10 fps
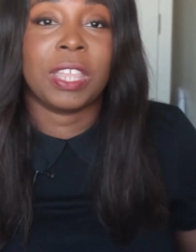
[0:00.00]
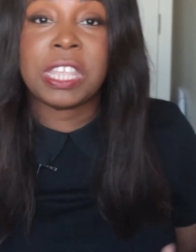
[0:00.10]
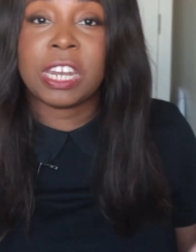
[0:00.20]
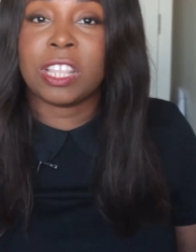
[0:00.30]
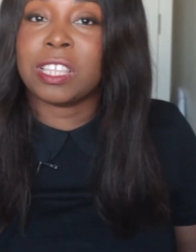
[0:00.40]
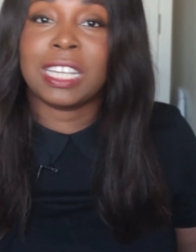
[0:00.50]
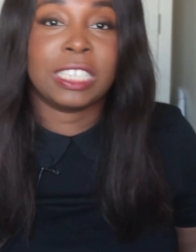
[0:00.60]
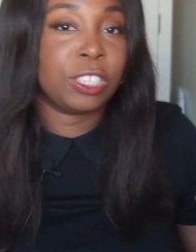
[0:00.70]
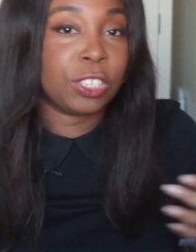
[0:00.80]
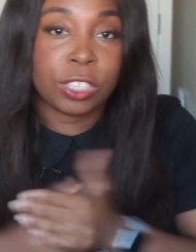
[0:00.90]
And then other days
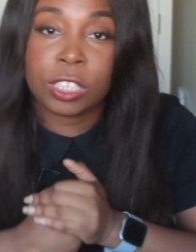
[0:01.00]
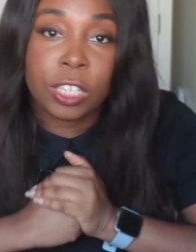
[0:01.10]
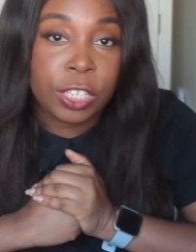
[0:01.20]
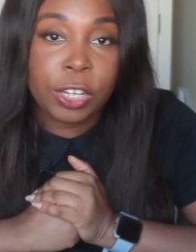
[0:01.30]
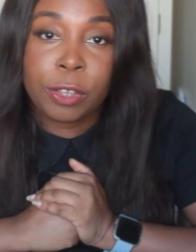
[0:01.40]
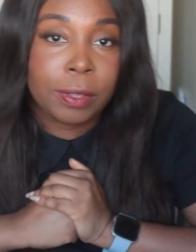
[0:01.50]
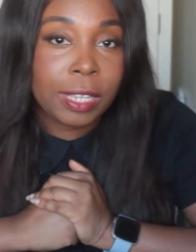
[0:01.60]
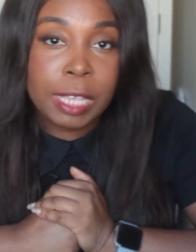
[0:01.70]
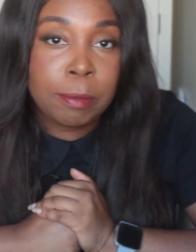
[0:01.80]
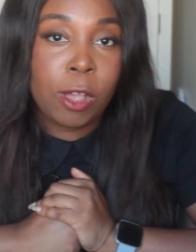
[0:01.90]
I just, you know,
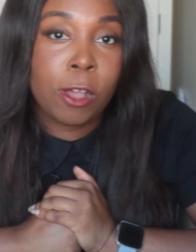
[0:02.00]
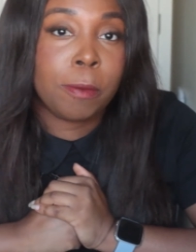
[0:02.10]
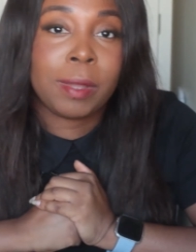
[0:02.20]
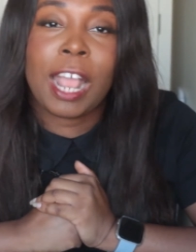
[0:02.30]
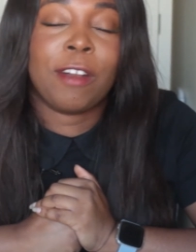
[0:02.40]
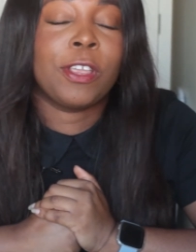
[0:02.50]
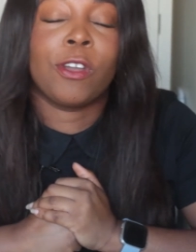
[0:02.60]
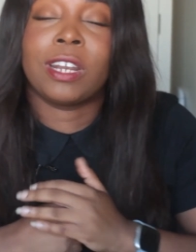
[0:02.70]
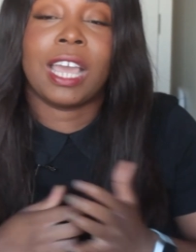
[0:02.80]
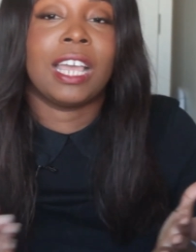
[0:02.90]
keep calm, carry
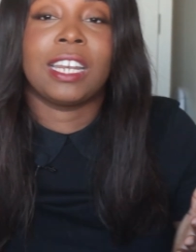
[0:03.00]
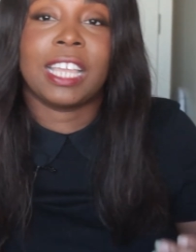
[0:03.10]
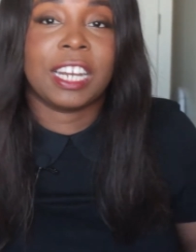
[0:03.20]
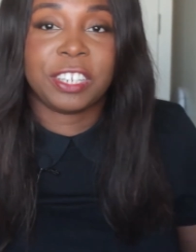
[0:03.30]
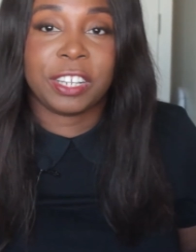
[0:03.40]
on and get it